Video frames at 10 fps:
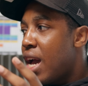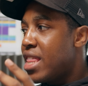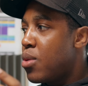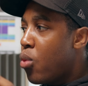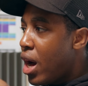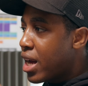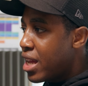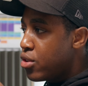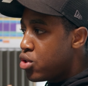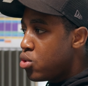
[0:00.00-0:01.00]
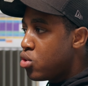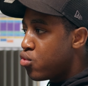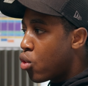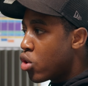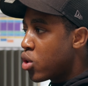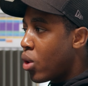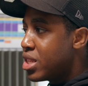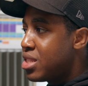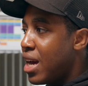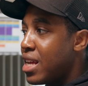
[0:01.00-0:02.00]
And then what I kind of do, the recording
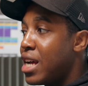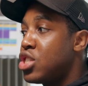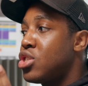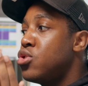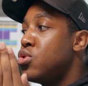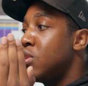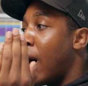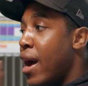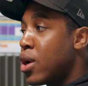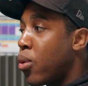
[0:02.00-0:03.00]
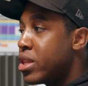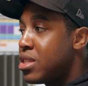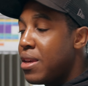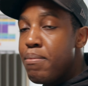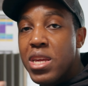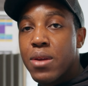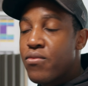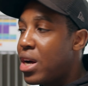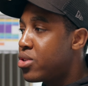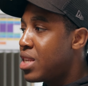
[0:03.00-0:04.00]
quality, I choose the high quality medium
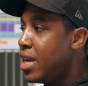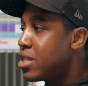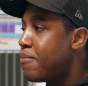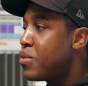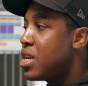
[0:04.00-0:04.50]
file size.